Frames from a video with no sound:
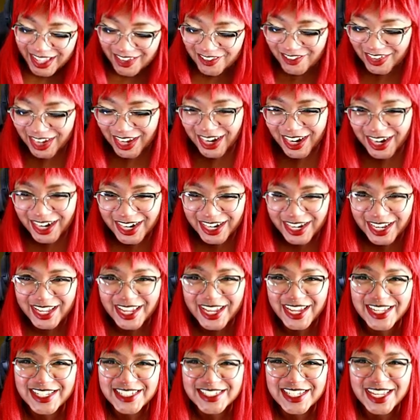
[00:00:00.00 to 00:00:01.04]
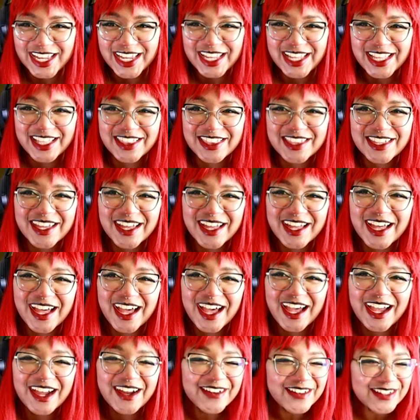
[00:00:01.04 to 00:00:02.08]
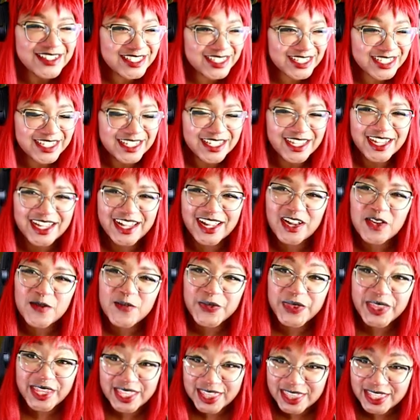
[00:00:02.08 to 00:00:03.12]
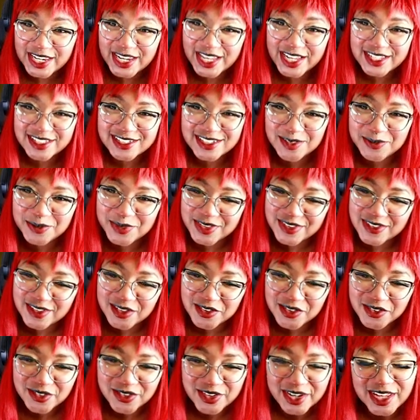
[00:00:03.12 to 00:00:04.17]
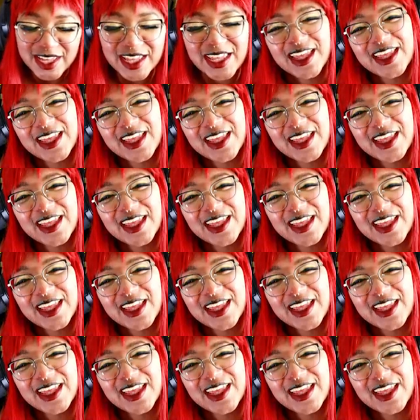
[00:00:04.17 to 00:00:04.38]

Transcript: My heart can't take it, y'all. I will see y'all in the next episode.